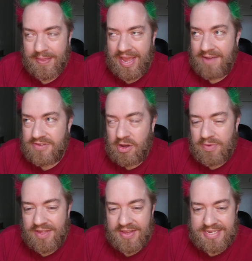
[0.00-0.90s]
I have so
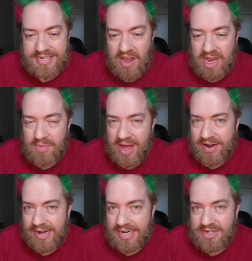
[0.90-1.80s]
many things to talk about,
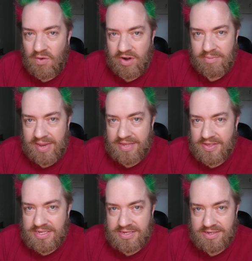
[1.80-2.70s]
and I don't want to make
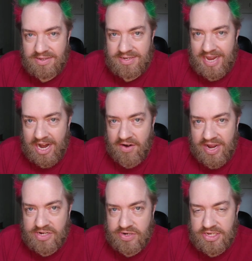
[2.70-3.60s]
these
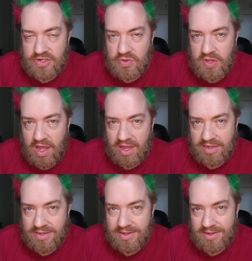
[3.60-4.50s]
diary entries too
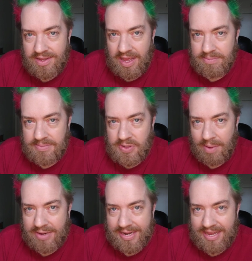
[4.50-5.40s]
long. So
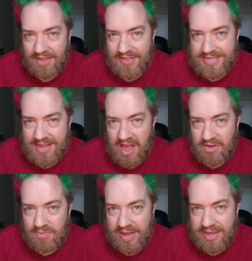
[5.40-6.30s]
I'm going to cut this
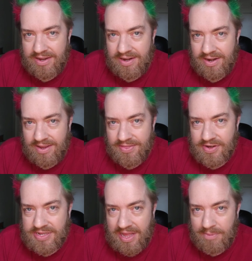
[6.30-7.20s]
off, but
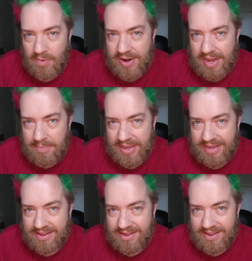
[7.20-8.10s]
there's a lot more coming.
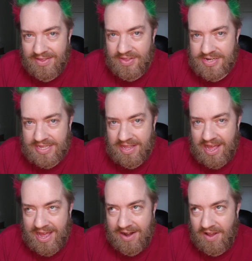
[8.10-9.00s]
There's a
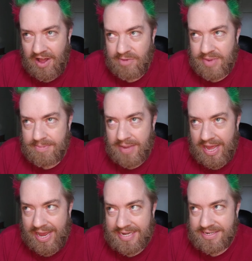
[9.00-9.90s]
lot on my
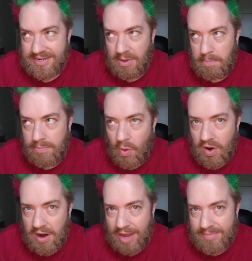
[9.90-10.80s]
mind,
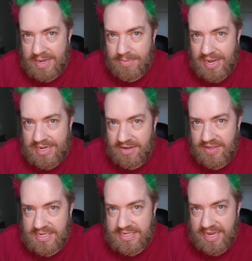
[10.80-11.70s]
more on my mind
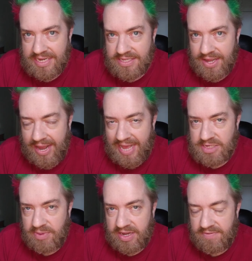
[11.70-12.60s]
these days than
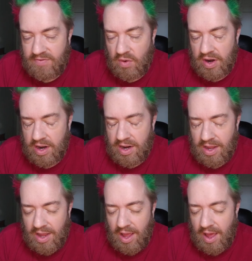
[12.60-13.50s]
has been for
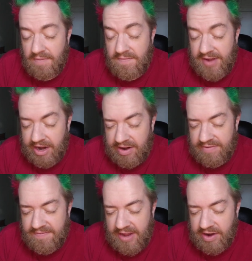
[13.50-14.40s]
a very,
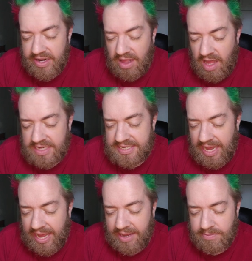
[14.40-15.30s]
very long
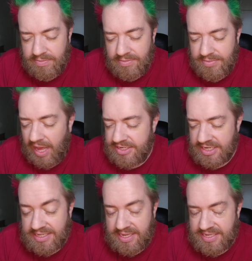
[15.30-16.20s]
time. Not
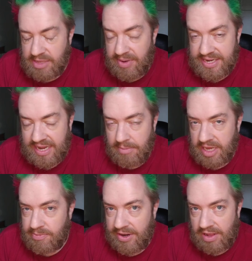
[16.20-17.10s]
just since the
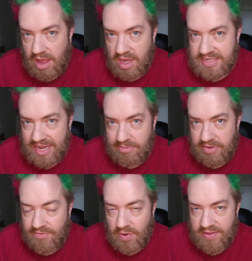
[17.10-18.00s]
pandemic, but a long time
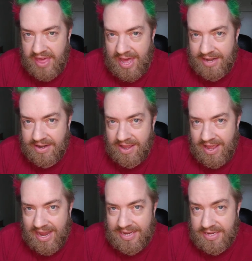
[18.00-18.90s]
before that.
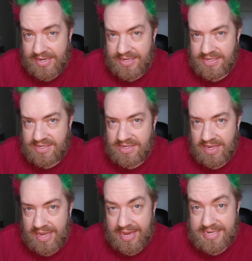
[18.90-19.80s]
And it is
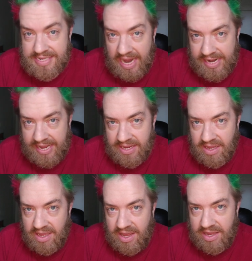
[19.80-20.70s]

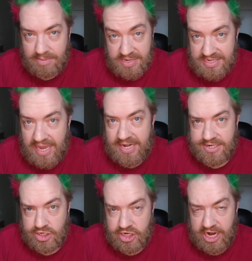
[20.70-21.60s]
exciting, and I'm excited
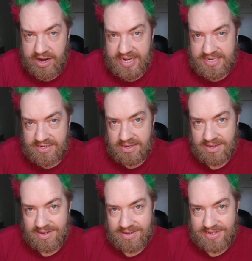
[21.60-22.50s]
to share it.
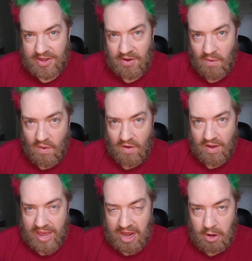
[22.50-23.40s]
So
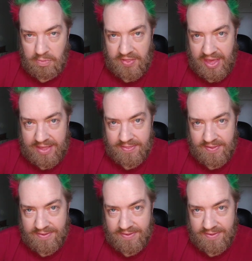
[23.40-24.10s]
I hope that